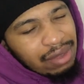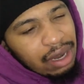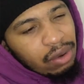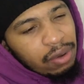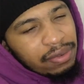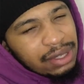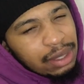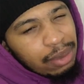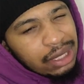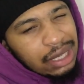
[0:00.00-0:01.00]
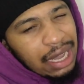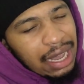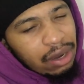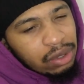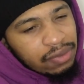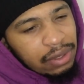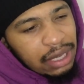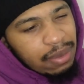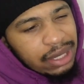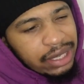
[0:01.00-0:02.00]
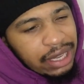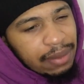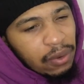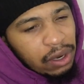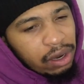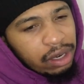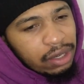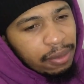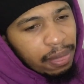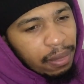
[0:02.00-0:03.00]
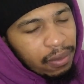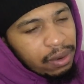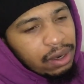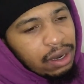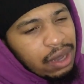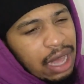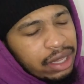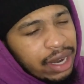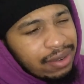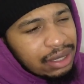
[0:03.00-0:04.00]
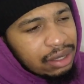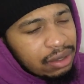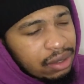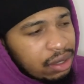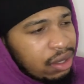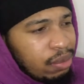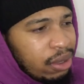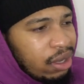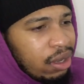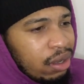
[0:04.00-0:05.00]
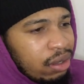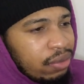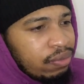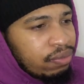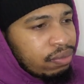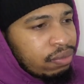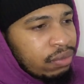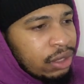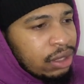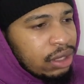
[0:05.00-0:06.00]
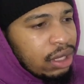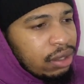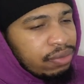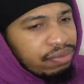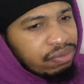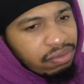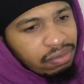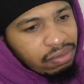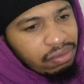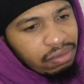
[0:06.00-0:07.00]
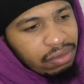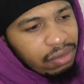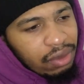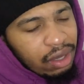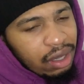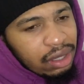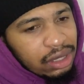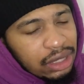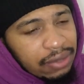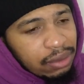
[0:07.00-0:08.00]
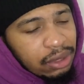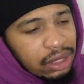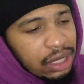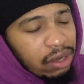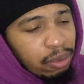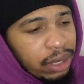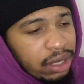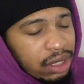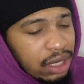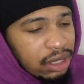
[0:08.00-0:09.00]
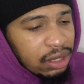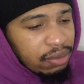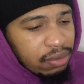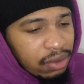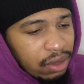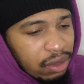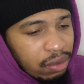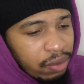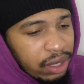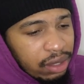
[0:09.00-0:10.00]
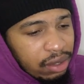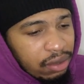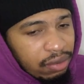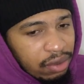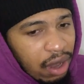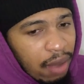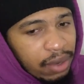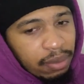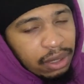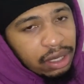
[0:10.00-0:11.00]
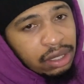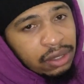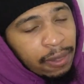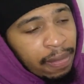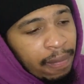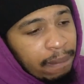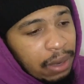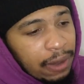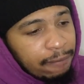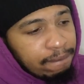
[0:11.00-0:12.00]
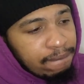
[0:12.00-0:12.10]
I don't know if he's the best handles of all time. It's like him or Curry or Allen Iverson. But yeah, you just have some skilled players on that team. 3 dominant players. But